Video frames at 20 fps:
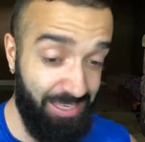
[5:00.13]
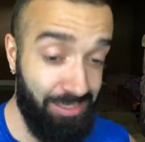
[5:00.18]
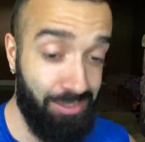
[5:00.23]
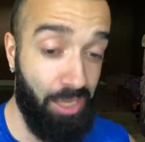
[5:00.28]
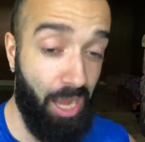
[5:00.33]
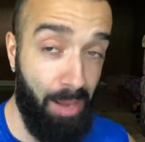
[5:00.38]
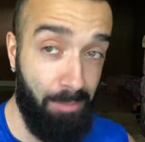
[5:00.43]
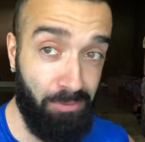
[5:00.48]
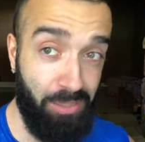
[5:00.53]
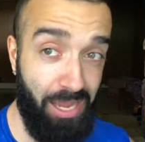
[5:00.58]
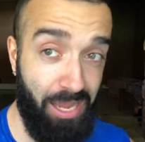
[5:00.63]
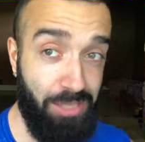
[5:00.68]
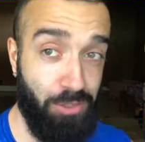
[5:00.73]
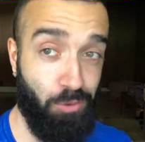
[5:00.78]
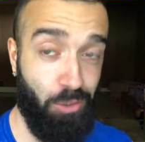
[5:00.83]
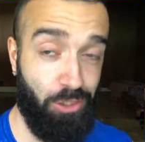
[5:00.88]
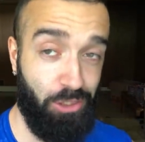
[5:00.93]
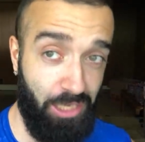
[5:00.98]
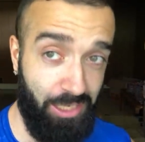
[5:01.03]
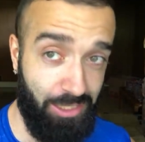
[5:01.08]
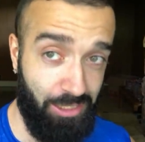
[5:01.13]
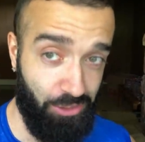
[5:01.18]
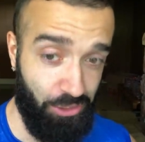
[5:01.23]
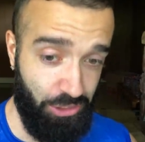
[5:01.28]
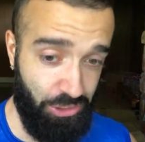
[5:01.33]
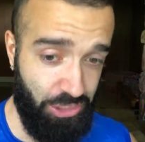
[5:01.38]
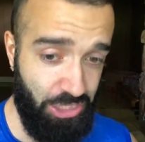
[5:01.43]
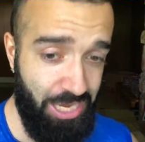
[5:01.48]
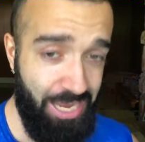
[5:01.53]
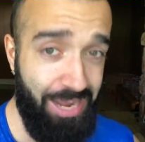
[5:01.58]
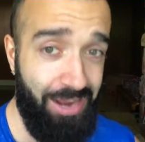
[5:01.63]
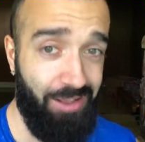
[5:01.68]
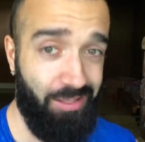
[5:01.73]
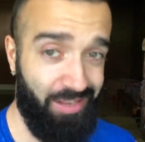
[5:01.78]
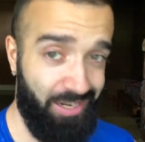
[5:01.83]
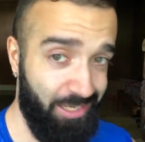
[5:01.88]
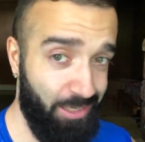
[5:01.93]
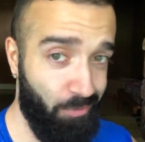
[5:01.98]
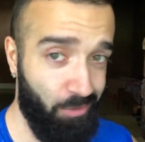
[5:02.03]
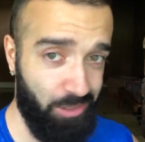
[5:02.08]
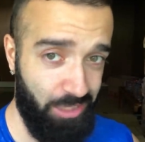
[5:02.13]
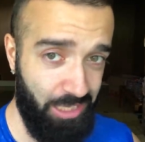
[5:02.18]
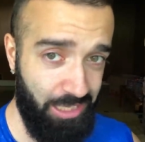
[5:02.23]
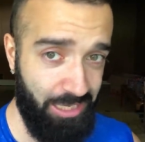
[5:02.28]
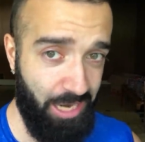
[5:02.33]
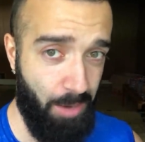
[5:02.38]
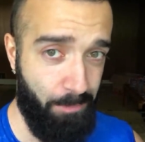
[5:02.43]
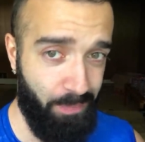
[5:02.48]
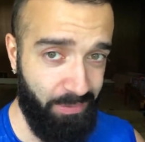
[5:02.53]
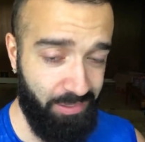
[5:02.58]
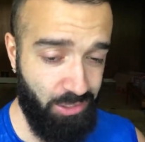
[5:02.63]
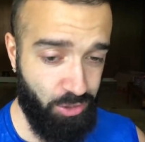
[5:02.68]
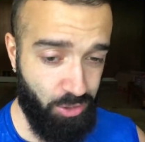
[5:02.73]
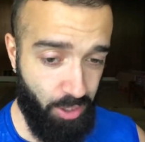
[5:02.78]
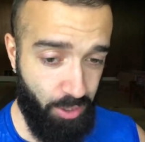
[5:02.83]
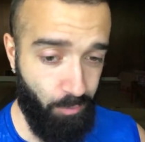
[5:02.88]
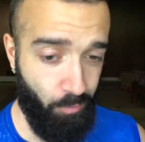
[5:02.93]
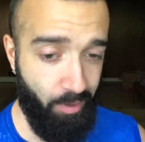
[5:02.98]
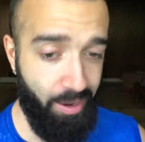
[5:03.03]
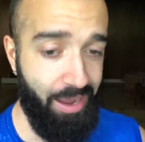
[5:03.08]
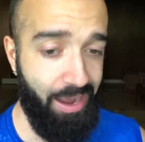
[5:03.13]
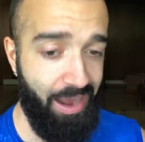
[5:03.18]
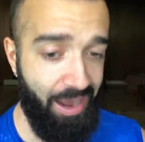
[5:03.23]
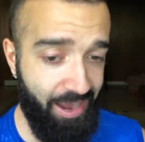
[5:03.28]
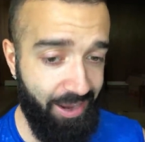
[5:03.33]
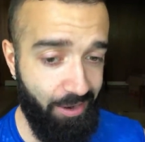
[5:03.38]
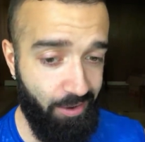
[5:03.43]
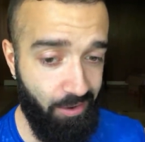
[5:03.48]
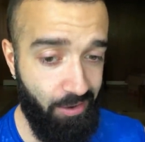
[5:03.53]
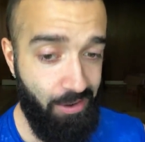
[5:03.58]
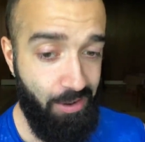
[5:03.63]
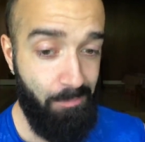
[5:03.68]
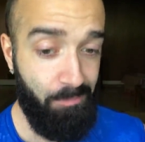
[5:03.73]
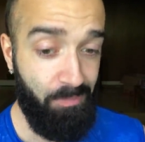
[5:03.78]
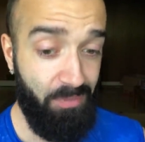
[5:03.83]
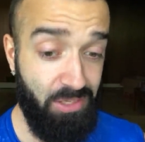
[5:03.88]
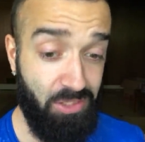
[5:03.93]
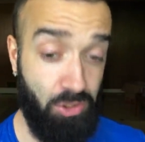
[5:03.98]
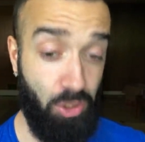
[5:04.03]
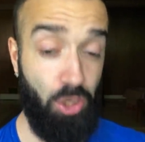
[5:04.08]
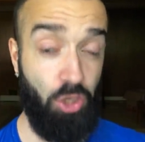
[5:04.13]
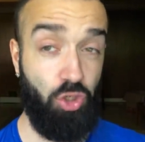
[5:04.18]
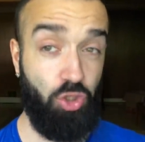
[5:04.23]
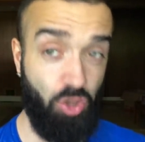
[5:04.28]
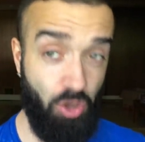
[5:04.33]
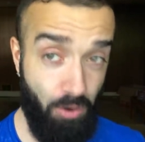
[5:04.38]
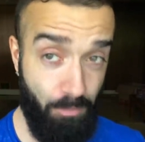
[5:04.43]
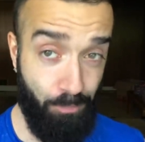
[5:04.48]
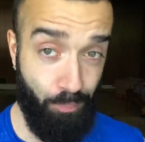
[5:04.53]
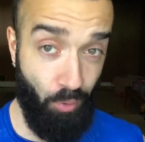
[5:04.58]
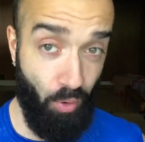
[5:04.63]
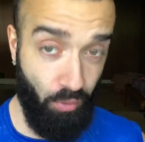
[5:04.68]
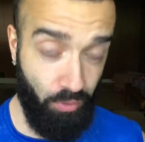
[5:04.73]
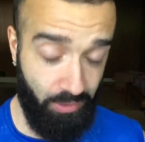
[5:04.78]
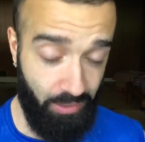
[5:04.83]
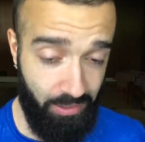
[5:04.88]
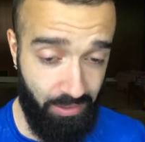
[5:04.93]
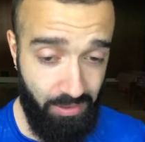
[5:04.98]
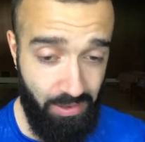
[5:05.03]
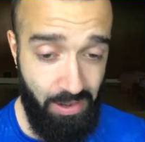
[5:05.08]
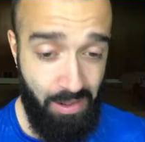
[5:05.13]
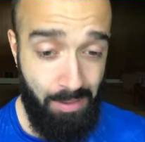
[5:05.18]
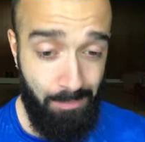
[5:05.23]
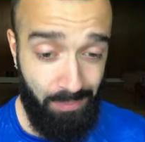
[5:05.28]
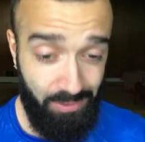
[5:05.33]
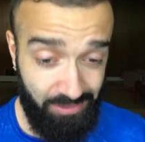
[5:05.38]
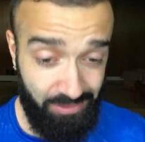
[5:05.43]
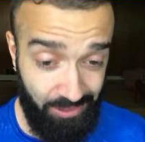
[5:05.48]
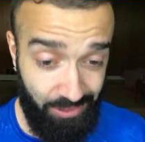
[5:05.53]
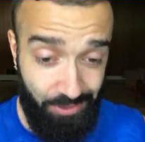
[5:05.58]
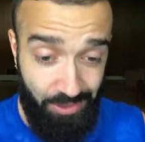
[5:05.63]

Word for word: this top 10 is ridiculous. A lot of you would think I'll put this card way higher. This card's so broken, but the